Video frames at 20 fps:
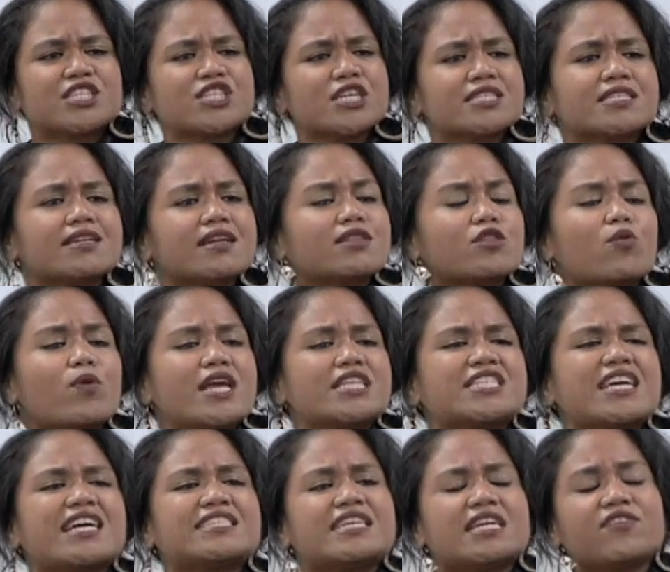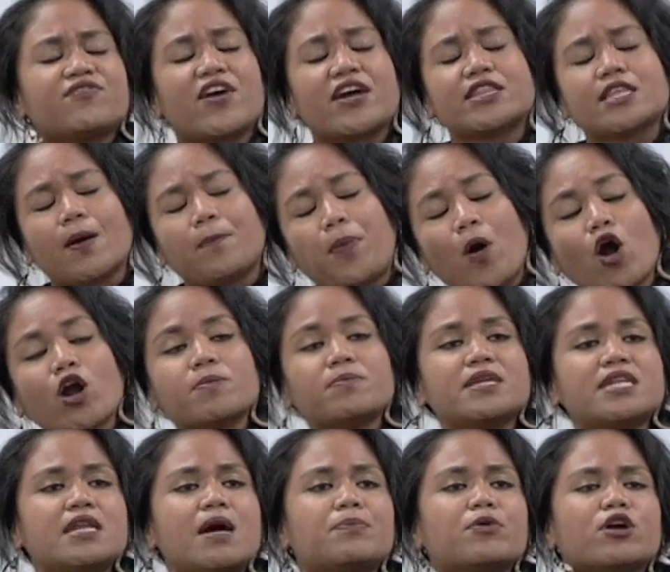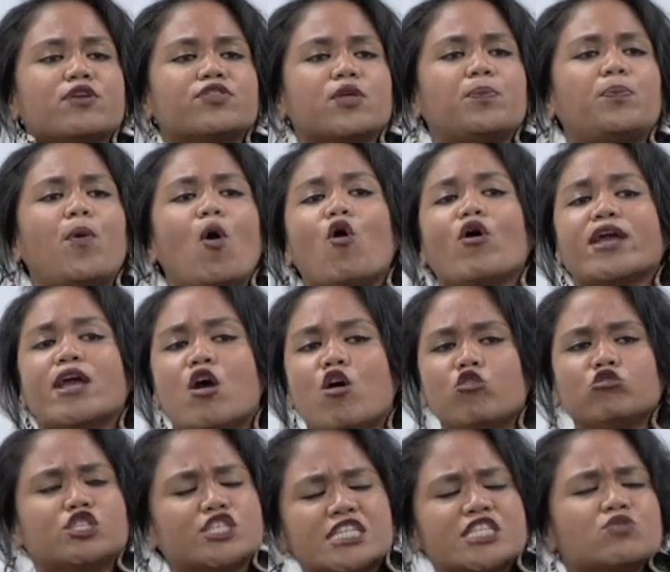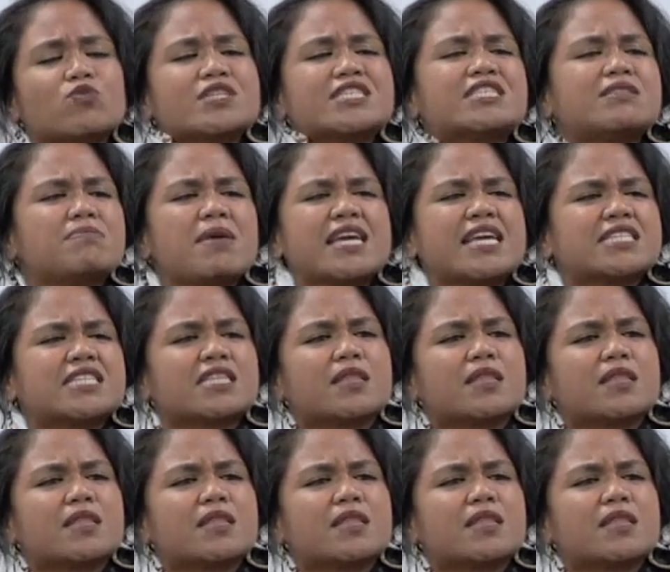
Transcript: is just another way to identify the apartment number of the boy who just wants to make it